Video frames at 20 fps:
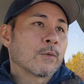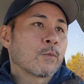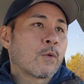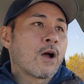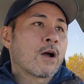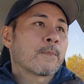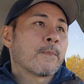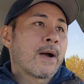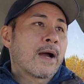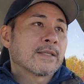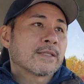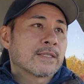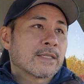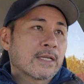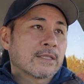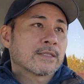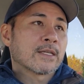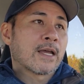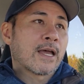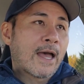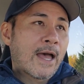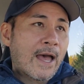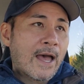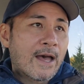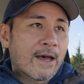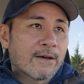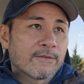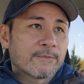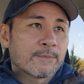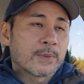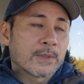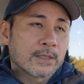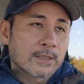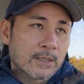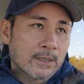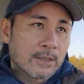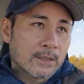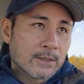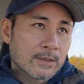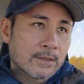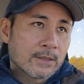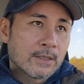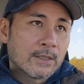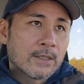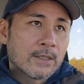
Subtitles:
wrong mindset to have, because